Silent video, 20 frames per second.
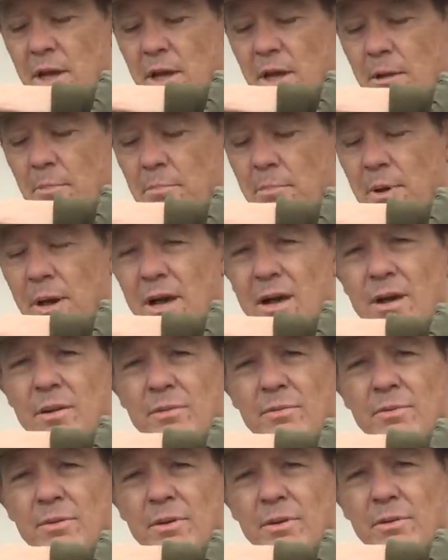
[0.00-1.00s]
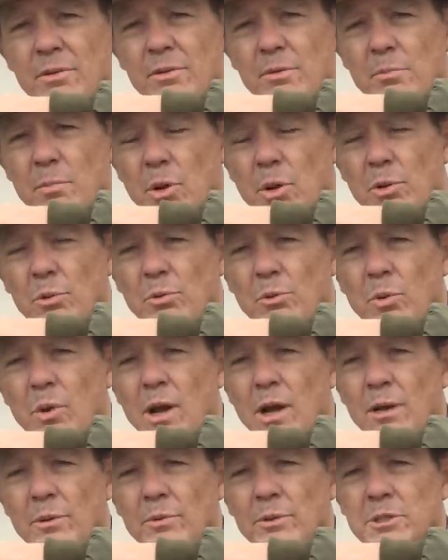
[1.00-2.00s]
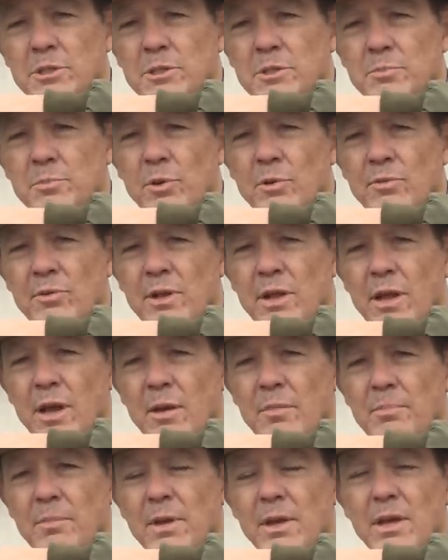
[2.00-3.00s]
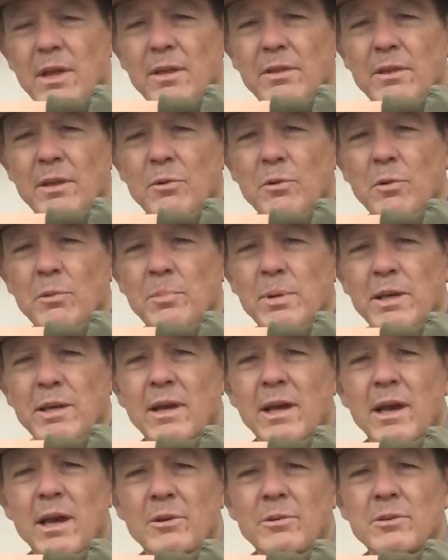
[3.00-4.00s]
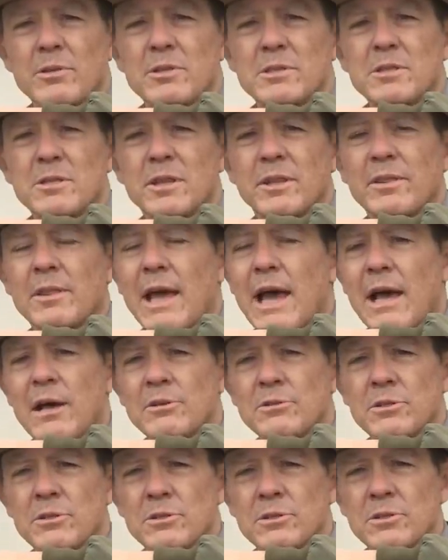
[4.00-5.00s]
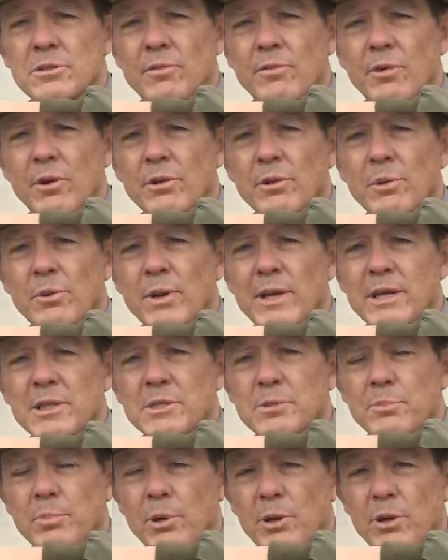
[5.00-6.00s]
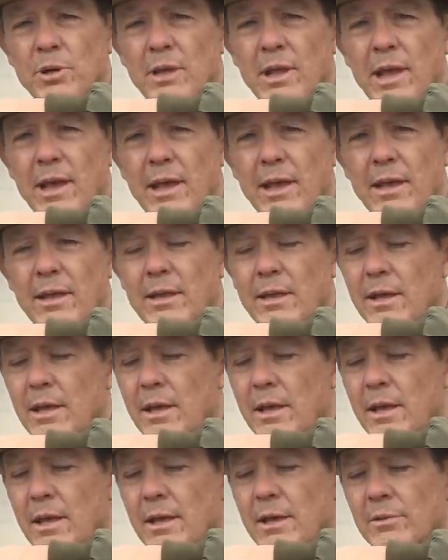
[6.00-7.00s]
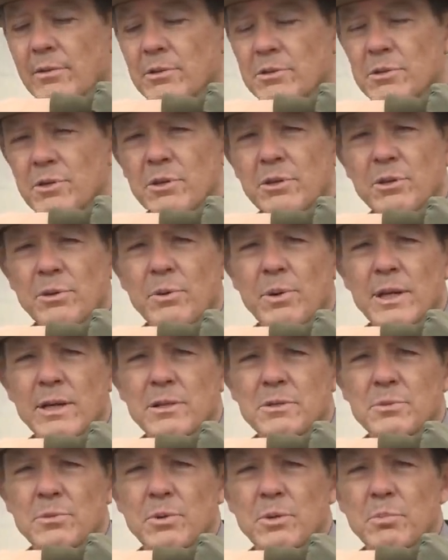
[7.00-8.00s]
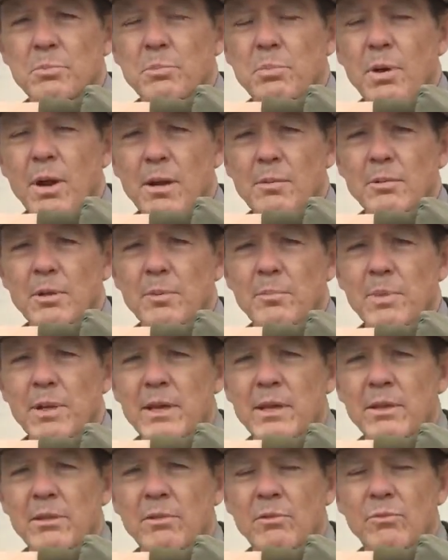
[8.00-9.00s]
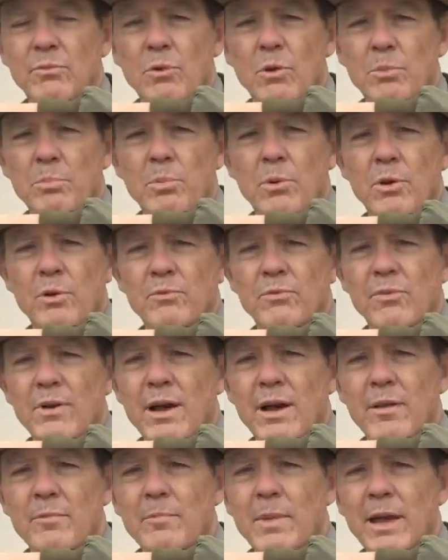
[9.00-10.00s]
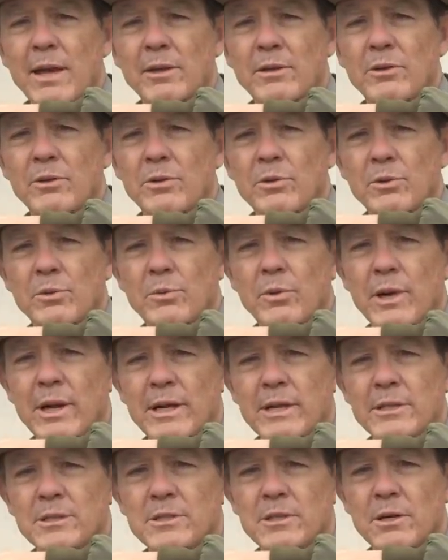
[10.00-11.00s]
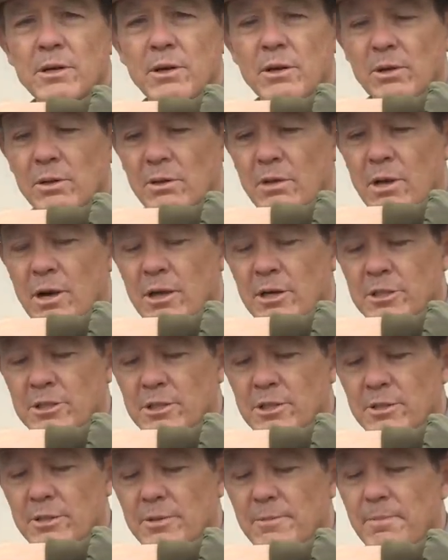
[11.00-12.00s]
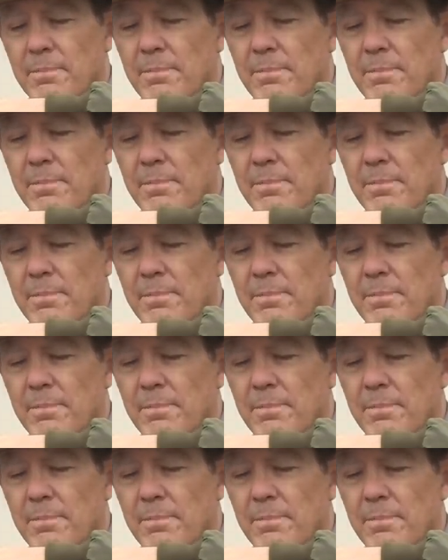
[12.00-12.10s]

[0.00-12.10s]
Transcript: above the molten rock which is moving up, there will be hundreds to thousands of earthquakes per day, and those earthquakes will probably be in the 4.5 magnitude range or larger.